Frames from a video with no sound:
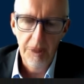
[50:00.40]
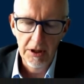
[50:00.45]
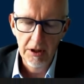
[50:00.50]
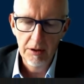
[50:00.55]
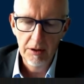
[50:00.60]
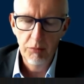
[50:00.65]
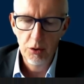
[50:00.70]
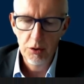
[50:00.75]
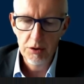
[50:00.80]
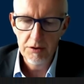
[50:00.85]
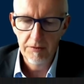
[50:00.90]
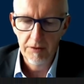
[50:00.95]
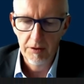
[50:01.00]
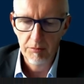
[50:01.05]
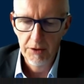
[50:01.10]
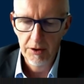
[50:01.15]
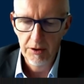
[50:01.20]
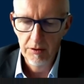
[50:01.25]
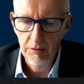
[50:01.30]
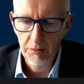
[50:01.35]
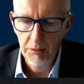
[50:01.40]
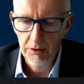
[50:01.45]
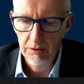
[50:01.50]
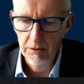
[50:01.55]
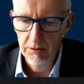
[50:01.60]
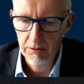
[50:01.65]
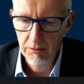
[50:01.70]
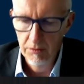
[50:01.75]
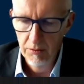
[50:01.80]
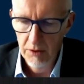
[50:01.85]
big push from the
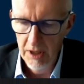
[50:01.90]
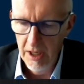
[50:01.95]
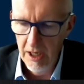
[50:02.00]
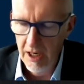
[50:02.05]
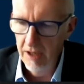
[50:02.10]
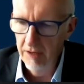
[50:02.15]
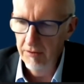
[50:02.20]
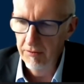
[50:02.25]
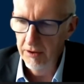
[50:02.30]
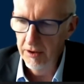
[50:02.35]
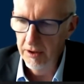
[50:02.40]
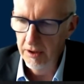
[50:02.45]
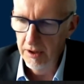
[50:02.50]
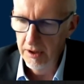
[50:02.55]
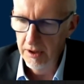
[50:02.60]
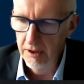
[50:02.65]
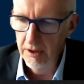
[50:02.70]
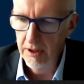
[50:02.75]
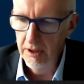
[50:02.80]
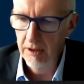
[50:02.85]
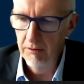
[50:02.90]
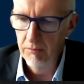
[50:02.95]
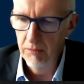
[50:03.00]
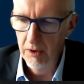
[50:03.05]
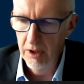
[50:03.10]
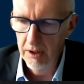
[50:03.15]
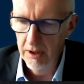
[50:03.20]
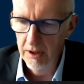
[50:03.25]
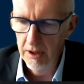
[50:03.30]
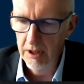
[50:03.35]
UPU. We have a
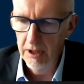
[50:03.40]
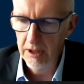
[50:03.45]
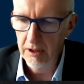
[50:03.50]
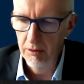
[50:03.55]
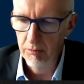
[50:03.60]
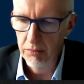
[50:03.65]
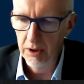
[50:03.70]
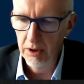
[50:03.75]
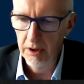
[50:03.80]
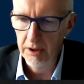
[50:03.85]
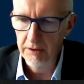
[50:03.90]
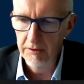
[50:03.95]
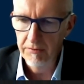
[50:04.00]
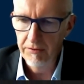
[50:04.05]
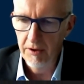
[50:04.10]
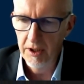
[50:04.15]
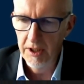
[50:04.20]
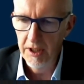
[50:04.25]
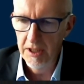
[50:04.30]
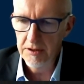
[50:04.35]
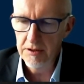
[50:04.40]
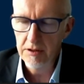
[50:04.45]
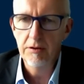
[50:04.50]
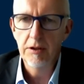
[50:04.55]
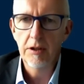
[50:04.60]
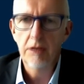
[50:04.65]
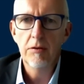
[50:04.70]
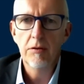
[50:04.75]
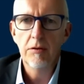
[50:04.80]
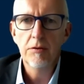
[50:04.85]
complete
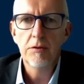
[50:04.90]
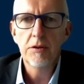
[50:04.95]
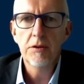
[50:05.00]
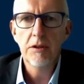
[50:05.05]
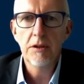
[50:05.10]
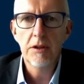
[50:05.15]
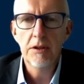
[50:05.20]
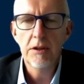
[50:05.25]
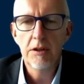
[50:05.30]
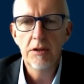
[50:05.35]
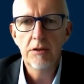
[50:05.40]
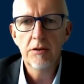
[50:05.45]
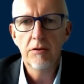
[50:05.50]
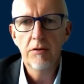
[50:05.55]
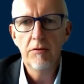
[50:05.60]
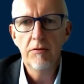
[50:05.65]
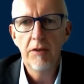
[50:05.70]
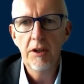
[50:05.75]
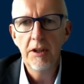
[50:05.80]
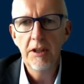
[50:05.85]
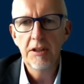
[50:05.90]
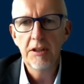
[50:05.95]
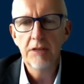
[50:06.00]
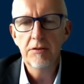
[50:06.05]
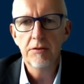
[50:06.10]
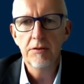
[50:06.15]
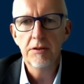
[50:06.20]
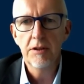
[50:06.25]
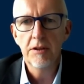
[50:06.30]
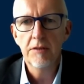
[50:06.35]
financial inclusion and digital
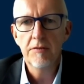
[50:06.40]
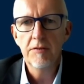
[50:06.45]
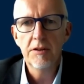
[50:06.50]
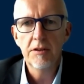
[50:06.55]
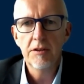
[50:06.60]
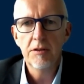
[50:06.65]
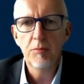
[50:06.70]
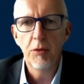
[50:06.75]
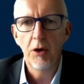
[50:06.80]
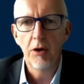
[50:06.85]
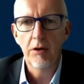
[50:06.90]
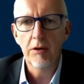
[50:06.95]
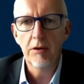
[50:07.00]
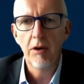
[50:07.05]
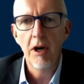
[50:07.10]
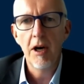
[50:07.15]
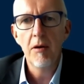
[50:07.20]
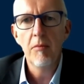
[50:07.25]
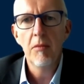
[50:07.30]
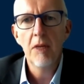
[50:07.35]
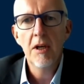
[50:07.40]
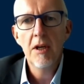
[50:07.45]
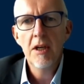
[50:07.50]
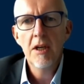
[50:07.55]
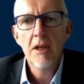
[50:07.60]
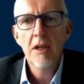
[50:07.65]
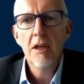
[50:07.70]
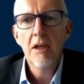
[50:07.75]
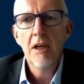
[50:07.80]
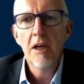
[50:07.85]
financial services program,
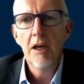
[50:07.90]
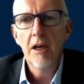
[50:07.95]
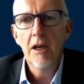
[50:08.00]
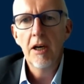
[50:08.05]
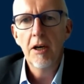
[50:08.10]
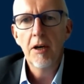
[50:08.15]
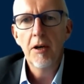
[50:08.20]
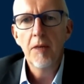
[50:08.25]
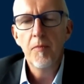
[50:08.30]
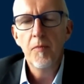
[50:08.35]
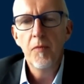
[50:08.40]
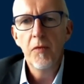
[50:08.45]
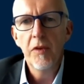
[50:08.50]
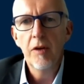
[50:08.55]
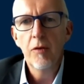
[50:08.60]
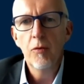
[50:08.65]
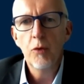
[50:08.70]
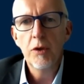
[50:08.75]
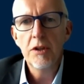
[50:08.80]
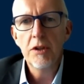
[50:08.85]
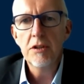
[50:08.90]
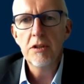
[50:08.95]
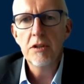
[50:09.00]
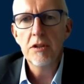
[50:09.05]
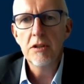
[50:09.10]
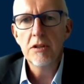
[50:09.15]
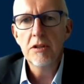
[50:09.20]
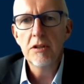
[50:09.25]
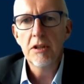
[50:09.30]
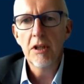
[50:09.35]
which
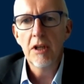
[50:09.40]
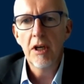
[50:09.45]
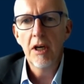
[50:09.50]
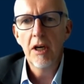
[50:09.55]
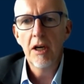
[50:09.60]
is